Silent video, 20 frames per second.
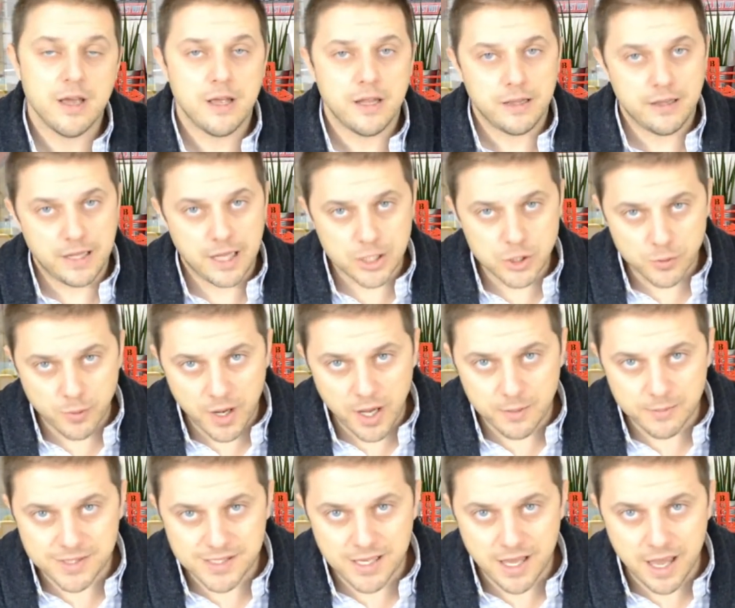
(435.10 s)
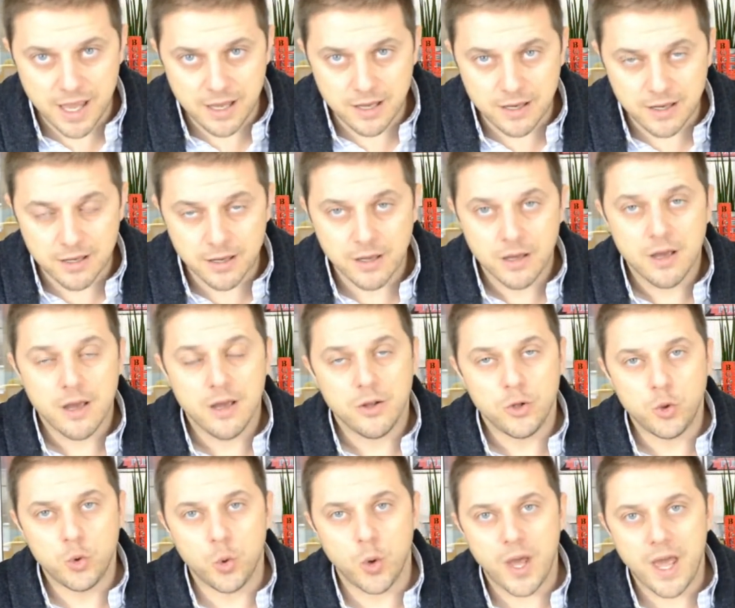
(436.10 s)
That's why I'm saying
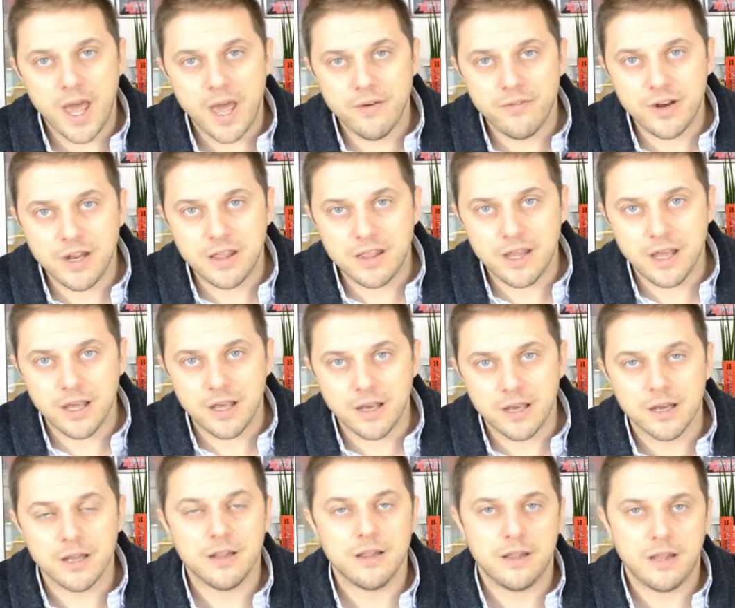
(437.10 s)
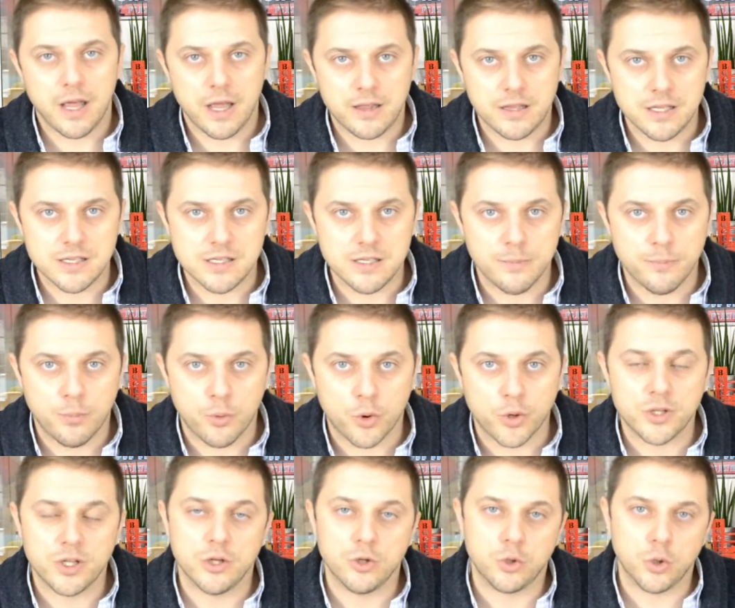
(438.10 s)
do everything that is
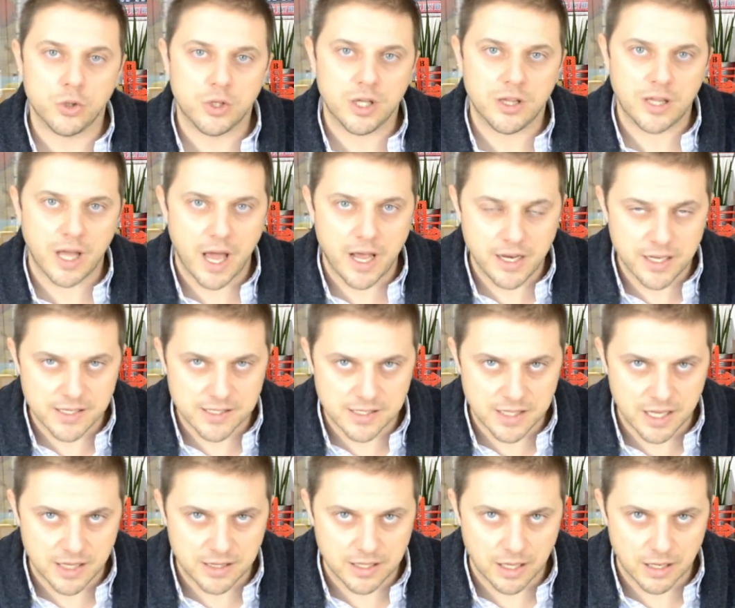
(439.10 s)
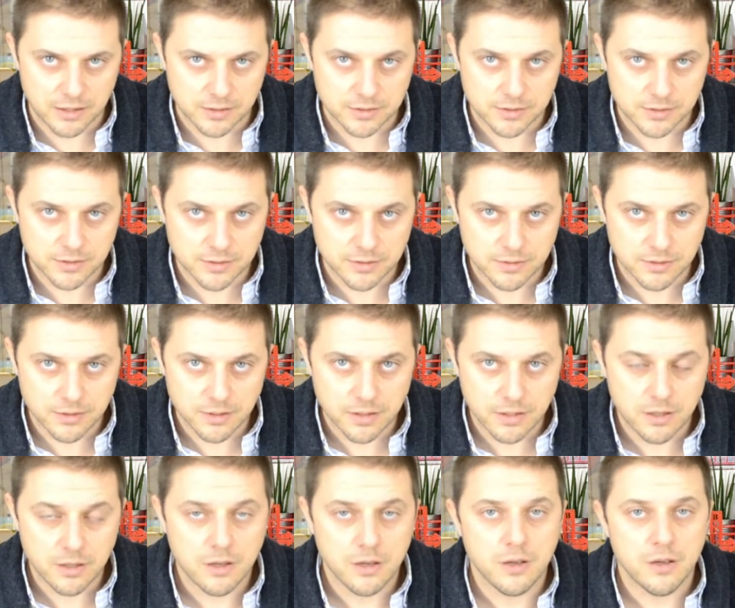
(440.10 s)
important to the tiniest details.
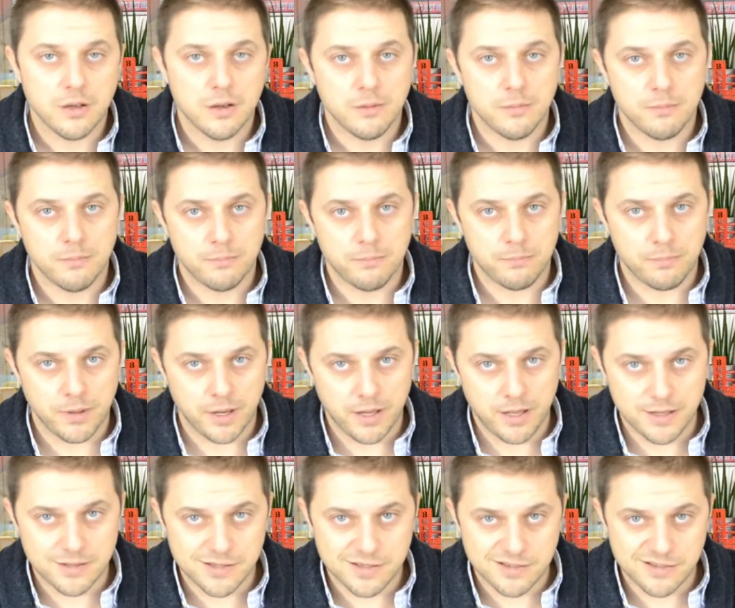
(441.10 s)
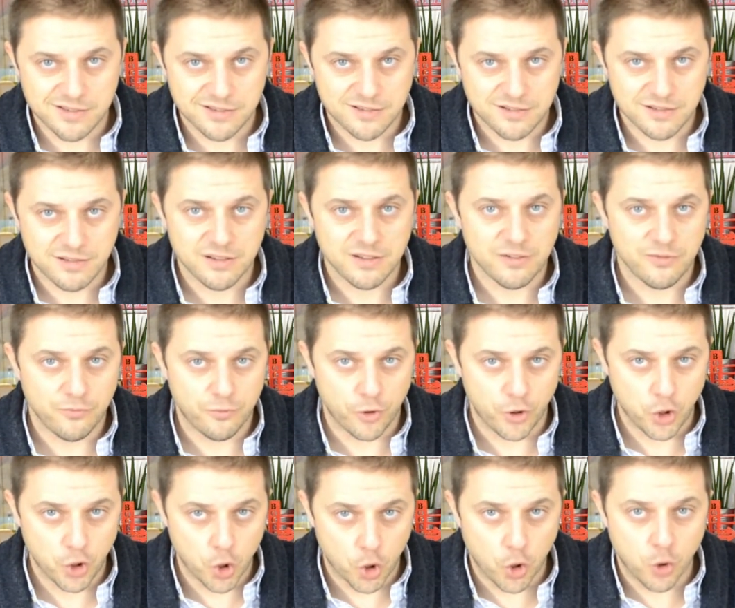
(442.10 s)
Please, for
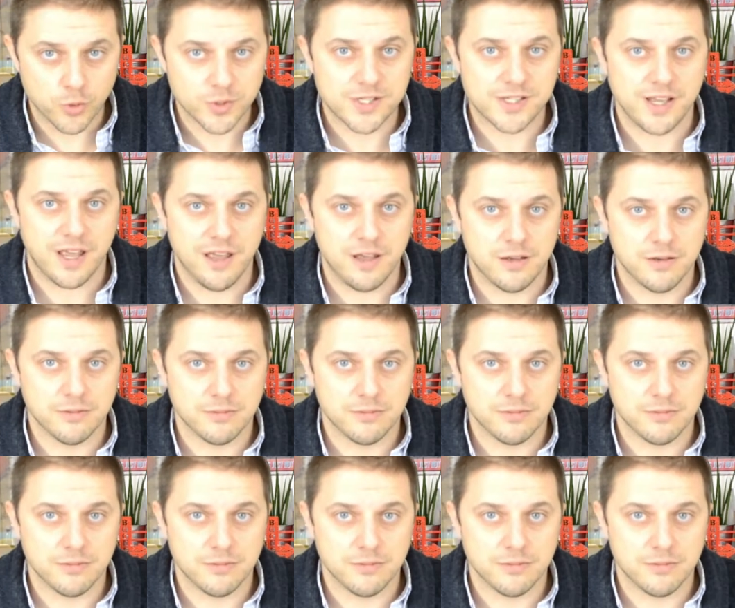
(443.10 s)
your own sake.